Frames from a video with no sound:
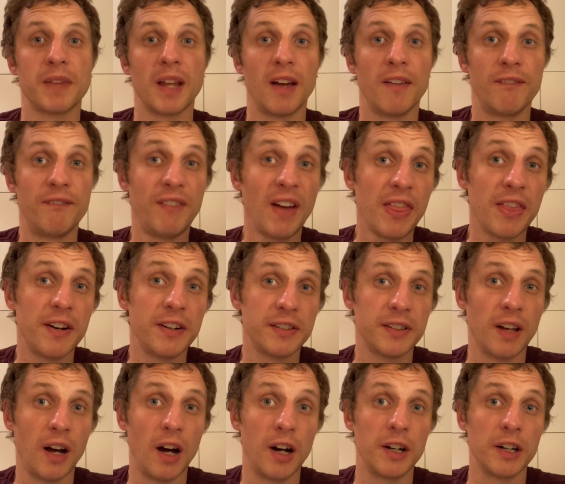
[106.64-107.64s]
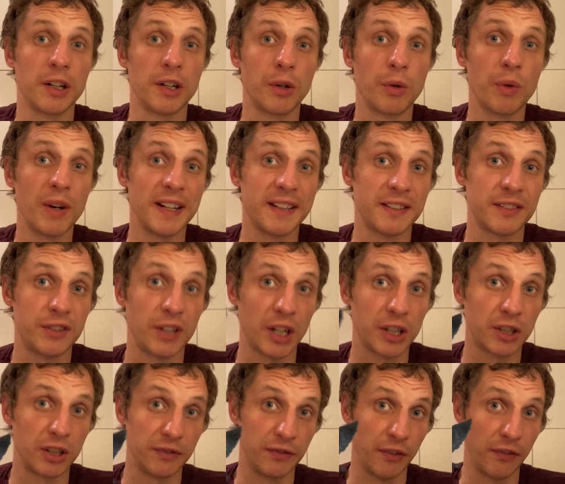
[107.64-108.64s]
Feathers are a great
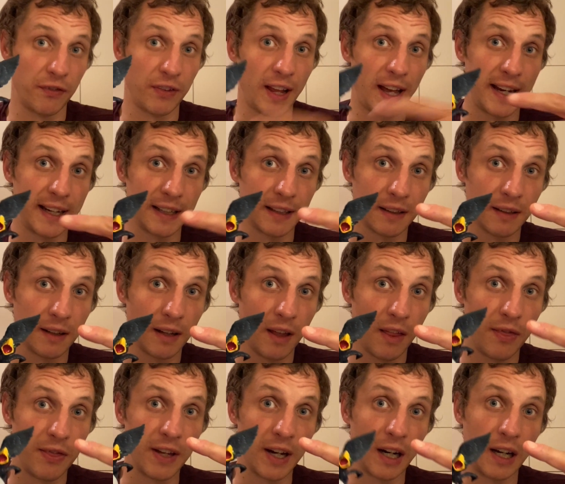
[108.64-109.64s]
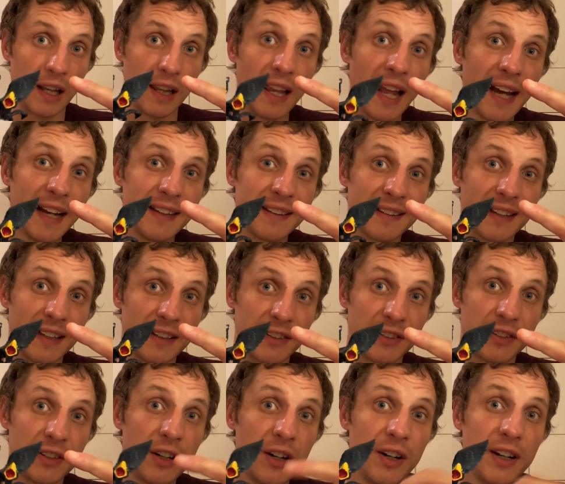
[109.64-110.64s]
structure for flying, they are light and
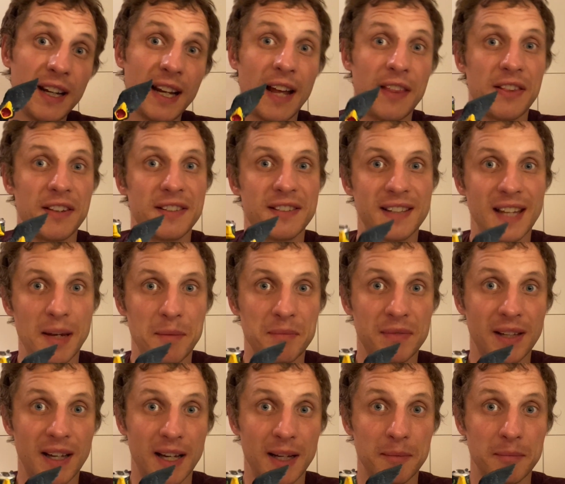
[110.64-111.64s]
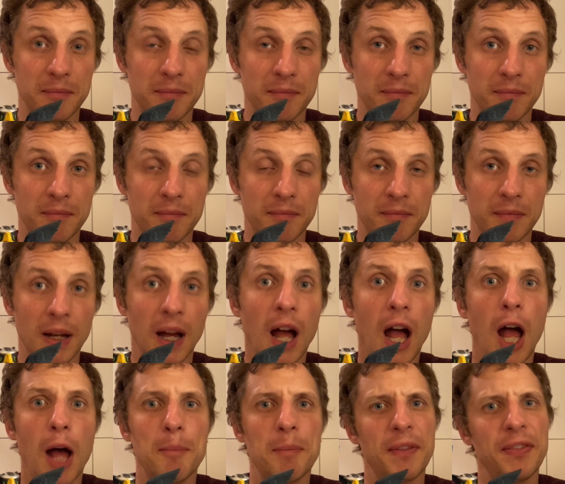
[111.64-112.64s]
sturdy at the same time.
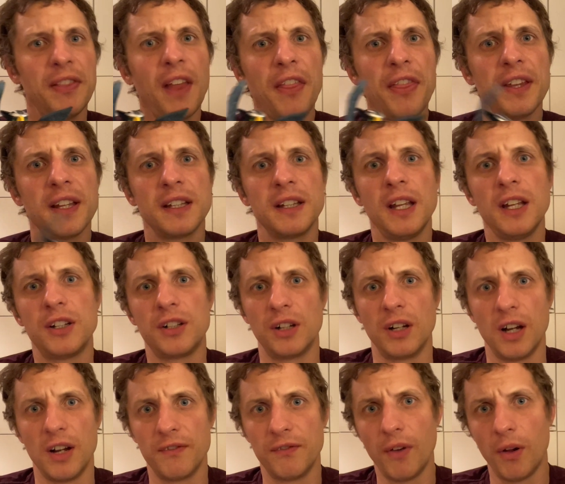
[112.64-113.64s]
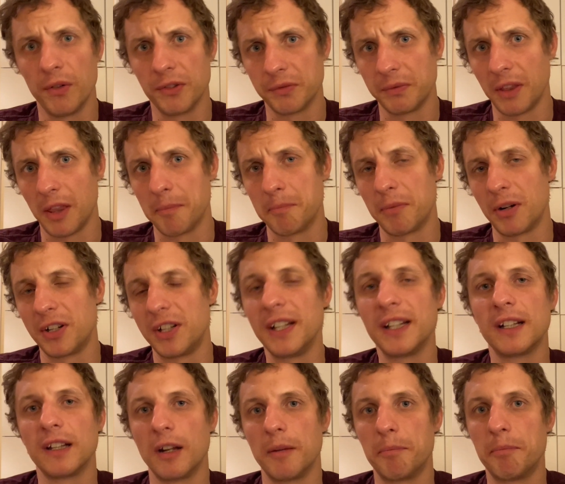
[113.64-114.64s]
But nothing in nature evolves with a
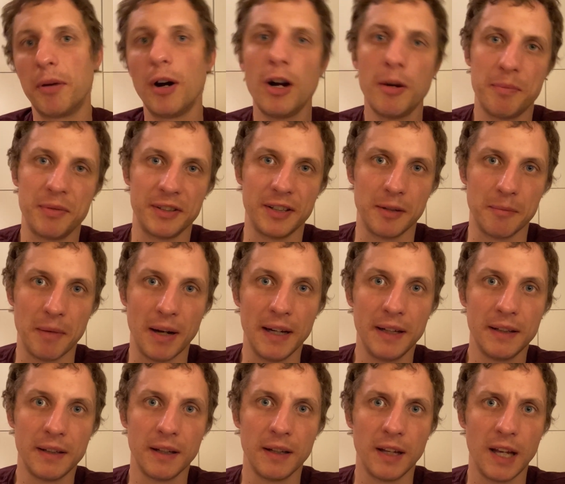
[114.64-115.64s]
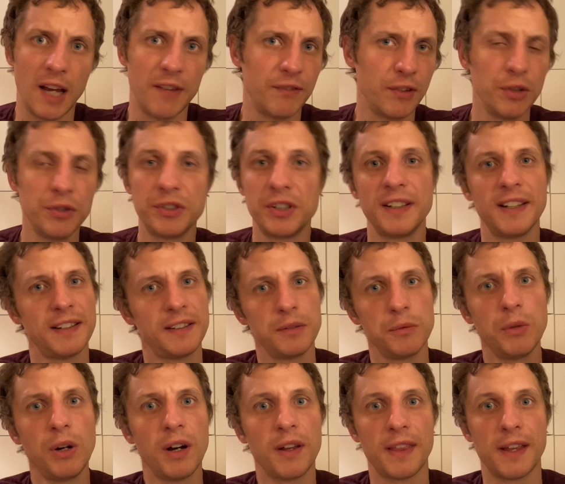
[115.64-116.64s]
particular purpose in mind. Evolution doesn't
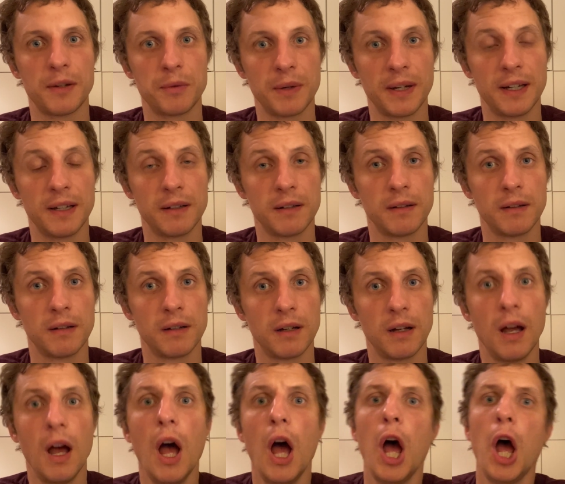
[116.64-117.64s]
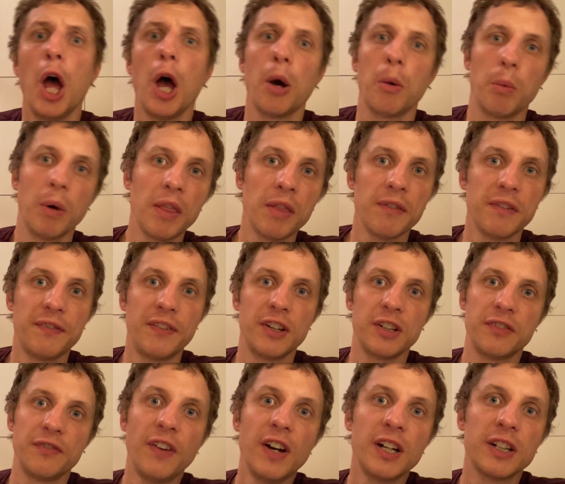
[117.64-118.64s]
work that way. One of the
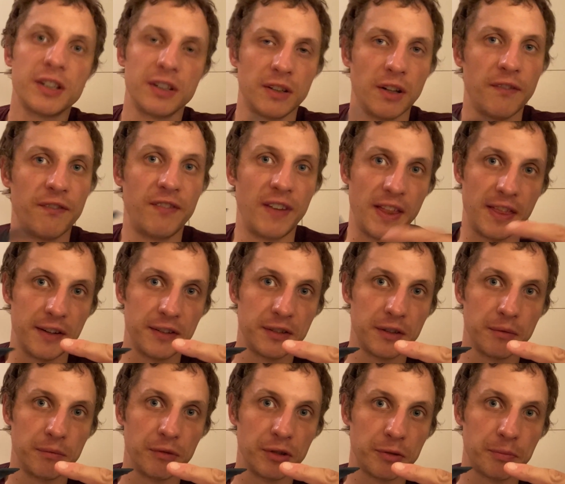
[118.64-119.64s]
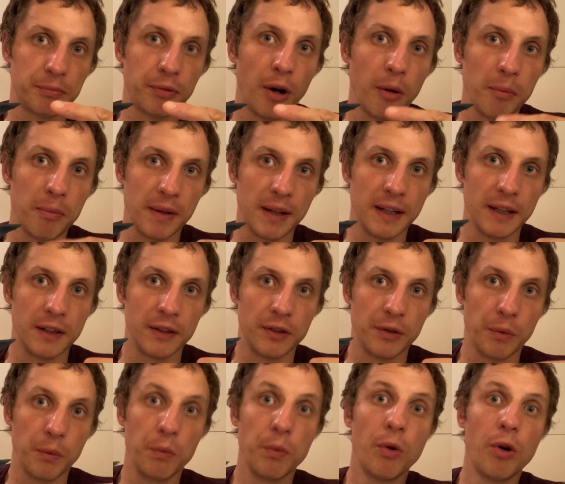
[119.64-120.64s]
first functions of feathers was probably to
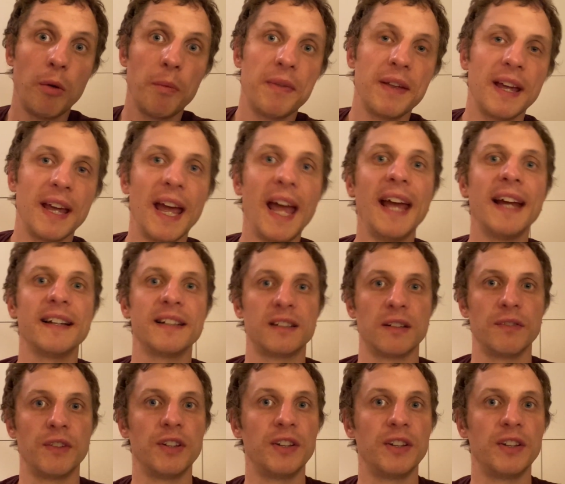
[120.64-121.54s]
warm the eggs of the